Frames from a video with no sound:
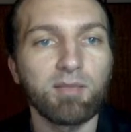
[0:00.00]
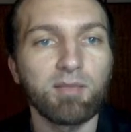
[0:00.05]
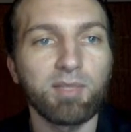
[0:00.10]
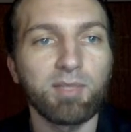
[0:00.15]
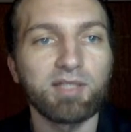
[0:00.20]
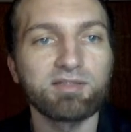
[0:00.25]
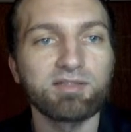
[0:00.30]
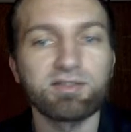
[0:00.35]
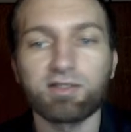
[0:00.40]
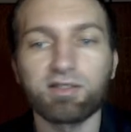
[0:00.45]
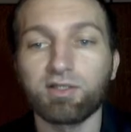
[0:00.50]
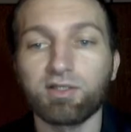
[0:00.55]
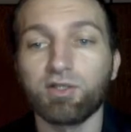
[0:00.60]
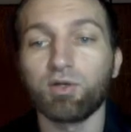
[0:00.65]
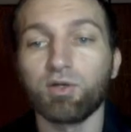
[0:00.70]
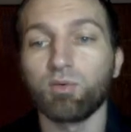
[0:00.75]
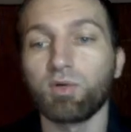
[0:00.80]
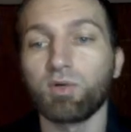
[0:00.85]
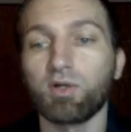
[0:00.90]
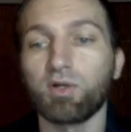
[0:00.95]
and
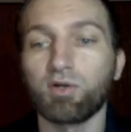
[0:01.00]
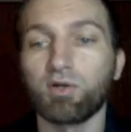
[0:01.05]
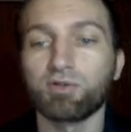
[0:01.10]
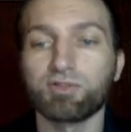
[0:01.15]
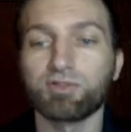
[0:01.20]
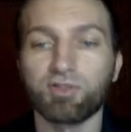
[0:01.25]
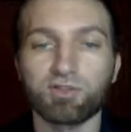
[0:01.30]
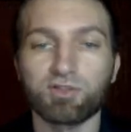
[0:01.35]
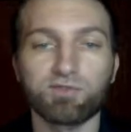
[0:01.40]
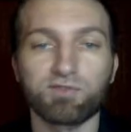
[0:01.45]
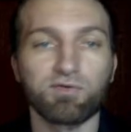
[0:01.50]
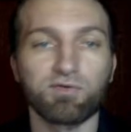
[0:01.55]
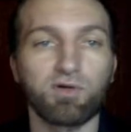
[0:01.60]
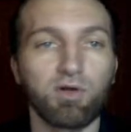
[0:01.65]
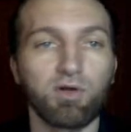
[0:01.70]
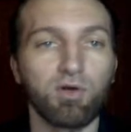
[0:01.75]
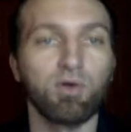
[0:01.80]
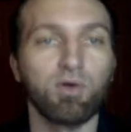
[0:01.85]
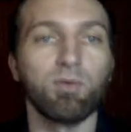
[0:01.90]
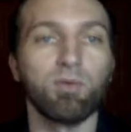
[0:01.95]
basically, we're gonna go search
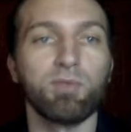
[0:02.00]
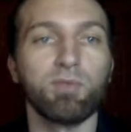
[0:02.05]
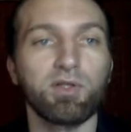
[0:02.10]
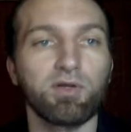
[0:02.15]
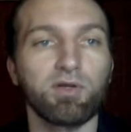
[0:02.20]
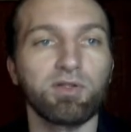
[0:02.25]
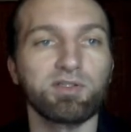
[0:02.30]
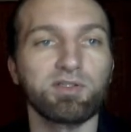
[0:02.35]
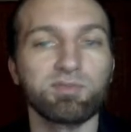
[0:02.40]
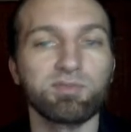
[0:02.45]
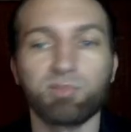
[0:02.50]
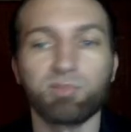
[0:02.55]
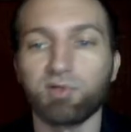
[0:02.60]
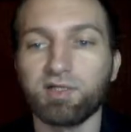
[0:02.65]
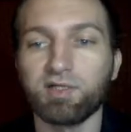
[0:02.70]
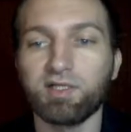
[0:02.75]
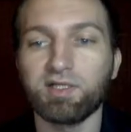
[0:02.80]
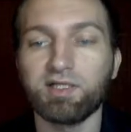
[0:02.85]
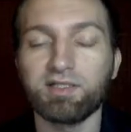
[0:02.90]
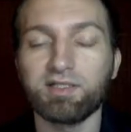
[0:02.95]
for a home. It's
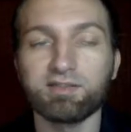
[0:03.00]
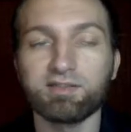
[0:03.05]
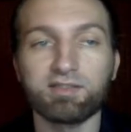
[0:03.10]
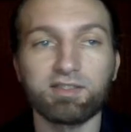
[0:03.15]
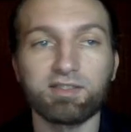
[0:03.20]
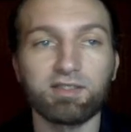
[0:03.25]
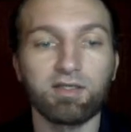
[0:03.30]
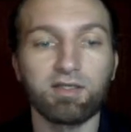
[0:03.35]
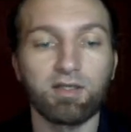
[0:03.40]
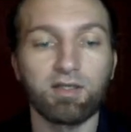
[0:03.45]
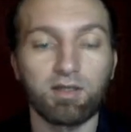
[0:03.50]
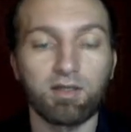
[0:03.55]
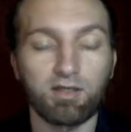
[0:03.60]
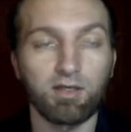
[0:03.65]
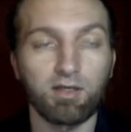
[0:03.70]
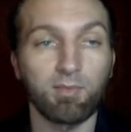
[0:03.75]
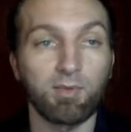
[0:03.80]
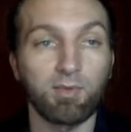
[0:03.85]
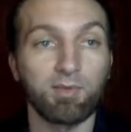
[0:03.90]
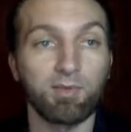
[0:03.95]
pretty easy.
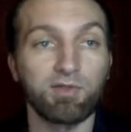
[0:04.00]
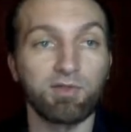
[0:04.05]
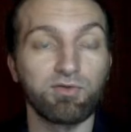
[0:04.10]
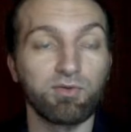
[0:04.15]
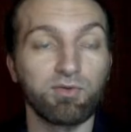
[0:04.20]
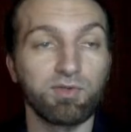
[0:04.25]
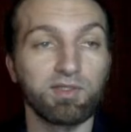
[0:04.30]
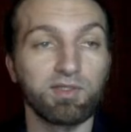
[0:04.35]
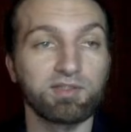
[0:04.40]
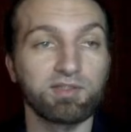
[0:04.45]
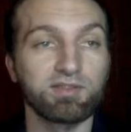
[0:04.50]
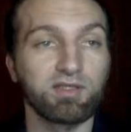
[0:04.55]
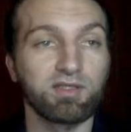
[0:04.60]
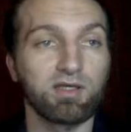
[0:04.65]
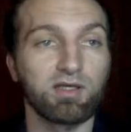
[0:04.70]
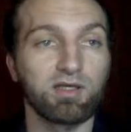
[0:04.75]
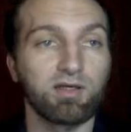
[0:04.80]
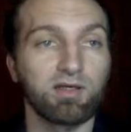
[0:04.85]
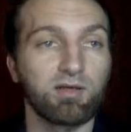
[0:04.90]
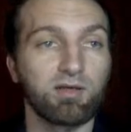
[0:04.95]
I've been doing
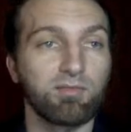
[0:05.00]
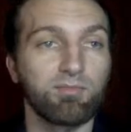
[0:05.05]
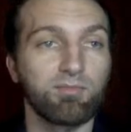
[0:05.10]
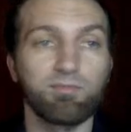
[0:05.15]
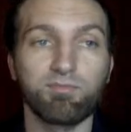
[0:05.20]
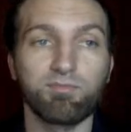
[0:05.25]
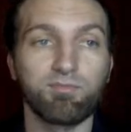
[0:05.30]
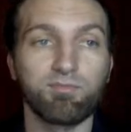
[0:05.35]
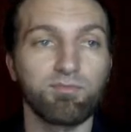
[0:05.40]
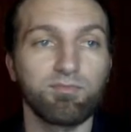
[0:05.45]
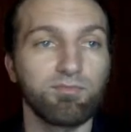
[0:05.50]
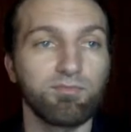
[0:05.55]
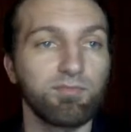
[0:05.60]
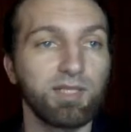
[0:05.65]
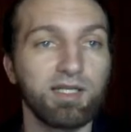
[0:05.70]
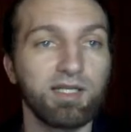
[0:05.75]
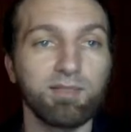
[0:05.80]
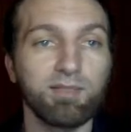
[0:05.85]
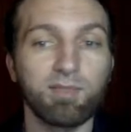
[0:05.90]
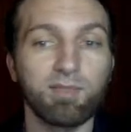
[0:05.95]
this
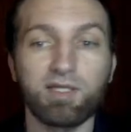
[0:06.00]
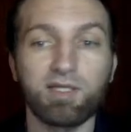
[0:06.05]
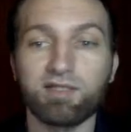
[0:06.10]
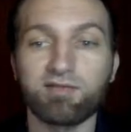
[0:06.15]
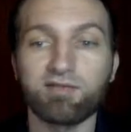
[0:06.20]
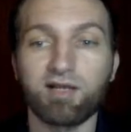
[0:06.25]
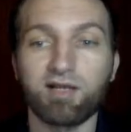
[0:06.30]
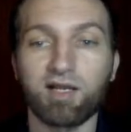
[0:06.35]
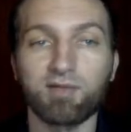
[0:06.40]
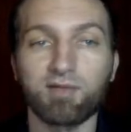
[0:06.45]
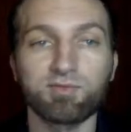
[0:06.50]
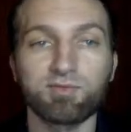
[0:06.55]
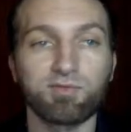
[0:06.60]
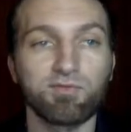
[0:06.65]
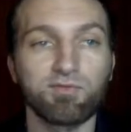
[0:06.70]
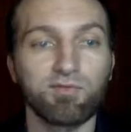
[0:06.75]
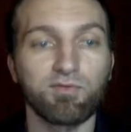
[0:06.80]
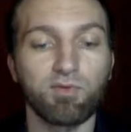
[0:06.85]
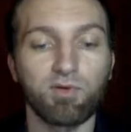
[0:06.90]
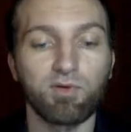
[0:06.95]
many
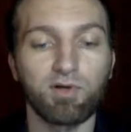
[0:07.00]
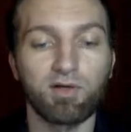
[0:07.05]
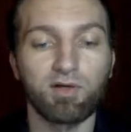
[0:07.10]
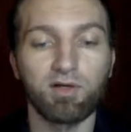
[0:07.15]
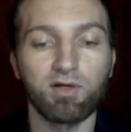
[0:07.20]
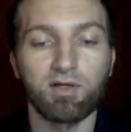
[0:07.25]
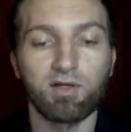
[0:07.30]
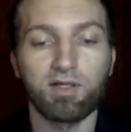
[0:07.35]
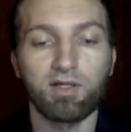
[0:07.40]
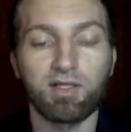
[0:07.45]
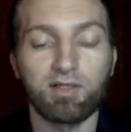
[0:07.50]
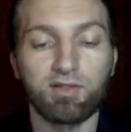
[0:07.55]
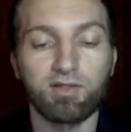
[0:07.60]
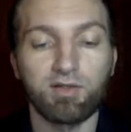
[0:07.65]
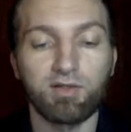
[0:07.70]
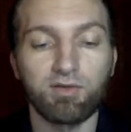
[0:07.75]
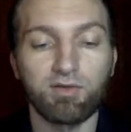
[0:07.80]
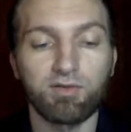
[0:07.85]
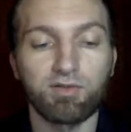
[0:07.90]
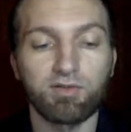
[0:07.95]
times before,
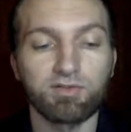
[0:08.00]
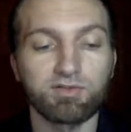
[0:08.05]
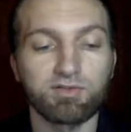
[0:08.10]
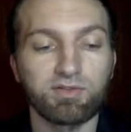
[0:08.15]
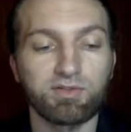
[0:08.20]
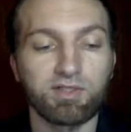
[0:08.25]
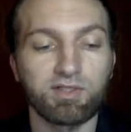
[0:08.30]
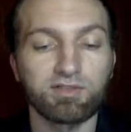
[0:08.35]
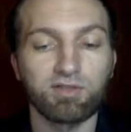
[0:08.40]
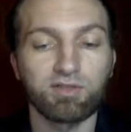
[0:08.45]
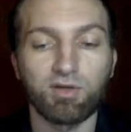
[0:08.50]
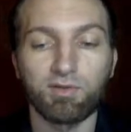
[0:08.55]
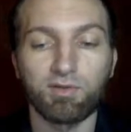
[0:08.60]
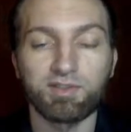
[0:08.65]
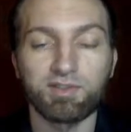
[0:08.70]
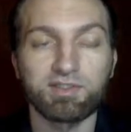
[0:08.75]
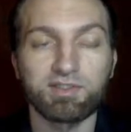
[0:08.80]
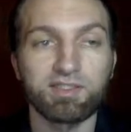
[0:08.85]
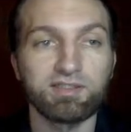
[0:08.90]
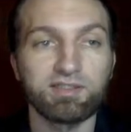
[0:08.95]
and it's
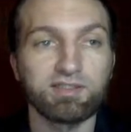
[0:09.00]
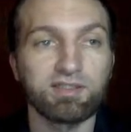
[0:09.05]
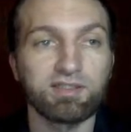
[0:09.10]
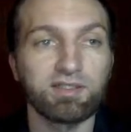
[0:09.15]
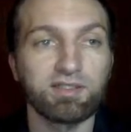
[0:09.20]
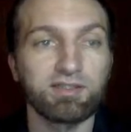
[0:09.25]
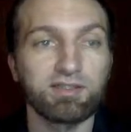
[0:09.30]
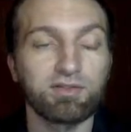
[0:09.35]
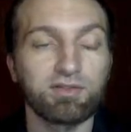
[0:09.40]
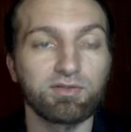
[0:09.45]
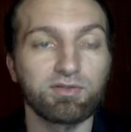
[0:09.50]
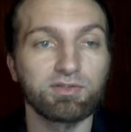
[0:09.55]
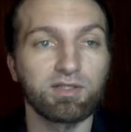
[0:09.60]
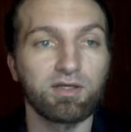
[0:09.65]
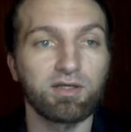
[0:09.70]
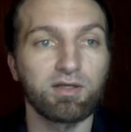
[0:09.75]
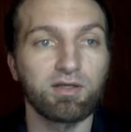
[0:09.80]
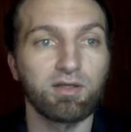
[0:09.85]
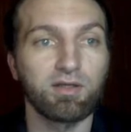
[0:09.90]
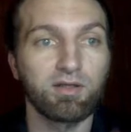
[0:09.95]
always easy to get
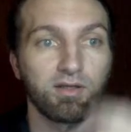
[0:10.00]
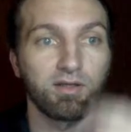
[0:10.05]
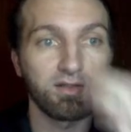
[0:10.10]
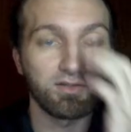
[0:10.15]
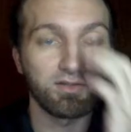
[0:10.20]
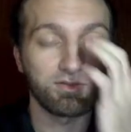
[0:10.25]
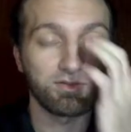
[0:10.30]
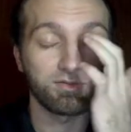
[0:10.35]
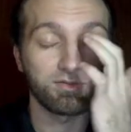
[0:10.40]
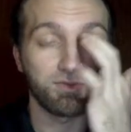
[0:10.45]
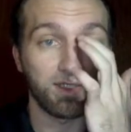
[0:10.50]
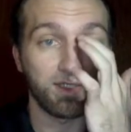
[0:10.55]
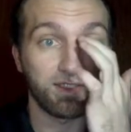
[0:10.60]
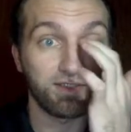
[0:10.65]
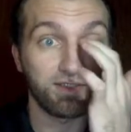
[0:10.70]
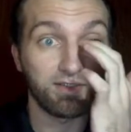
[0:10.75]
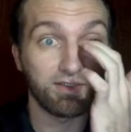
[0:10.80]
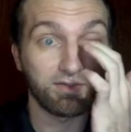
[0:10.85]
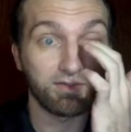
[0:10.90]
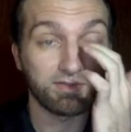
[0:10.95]
those
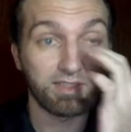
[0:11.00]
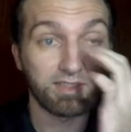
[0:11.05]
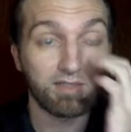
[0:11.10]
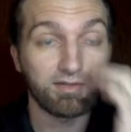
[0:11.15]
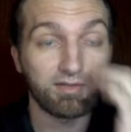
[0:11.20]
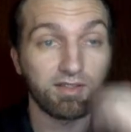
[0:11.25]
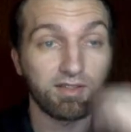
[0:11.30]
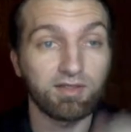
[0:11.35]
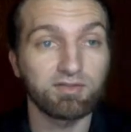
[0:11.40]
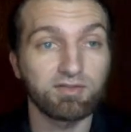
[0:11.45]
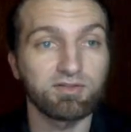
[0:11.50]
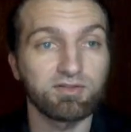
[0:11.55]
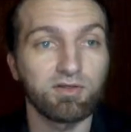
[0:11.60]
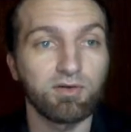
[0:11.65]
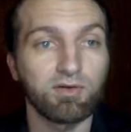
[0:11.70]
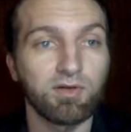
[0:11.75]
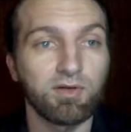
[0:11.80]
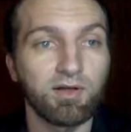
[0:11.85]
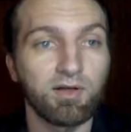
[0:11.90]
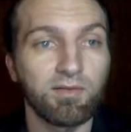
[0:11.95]
great deals out there.
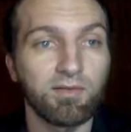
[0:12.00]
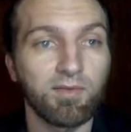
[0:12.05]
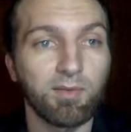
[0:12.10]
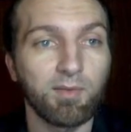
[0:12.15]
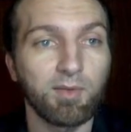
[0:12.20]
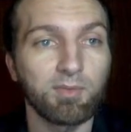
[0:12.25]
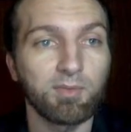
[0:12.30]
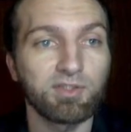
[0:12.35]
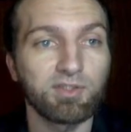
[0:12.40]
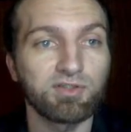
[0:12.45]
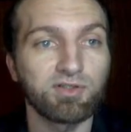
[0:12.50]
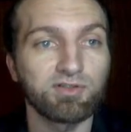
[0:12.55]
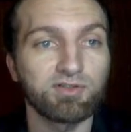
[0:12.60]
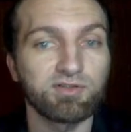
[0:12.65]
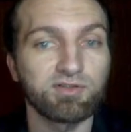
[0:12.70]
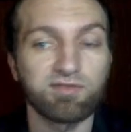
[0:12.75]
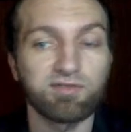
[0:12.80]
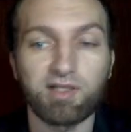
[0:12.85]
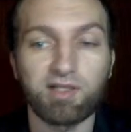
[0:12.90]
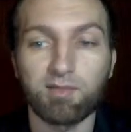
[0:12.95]
So I'm gonna be
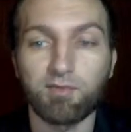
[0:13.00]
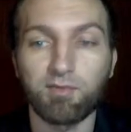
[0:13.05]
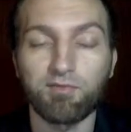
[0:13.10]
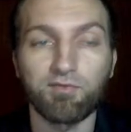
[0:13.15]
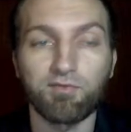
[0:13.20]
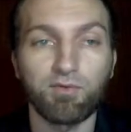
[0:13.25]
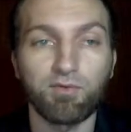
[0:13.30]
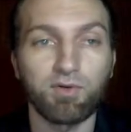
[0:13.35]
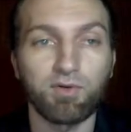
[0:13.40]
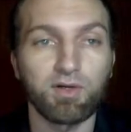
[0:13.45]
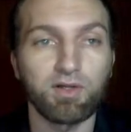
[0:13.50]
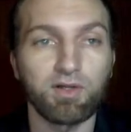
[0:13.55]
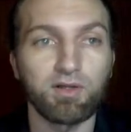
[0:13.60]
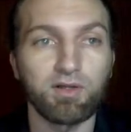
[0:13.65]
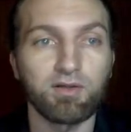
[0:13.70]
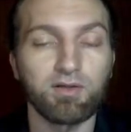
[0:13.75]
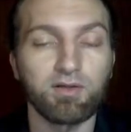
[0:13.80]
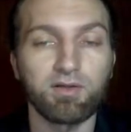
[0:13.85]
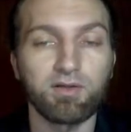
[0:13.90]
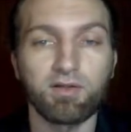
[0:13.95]
searching Tampa,
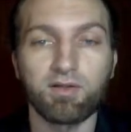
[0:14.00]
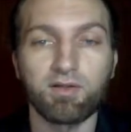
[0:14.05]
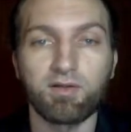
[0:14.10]
Florida,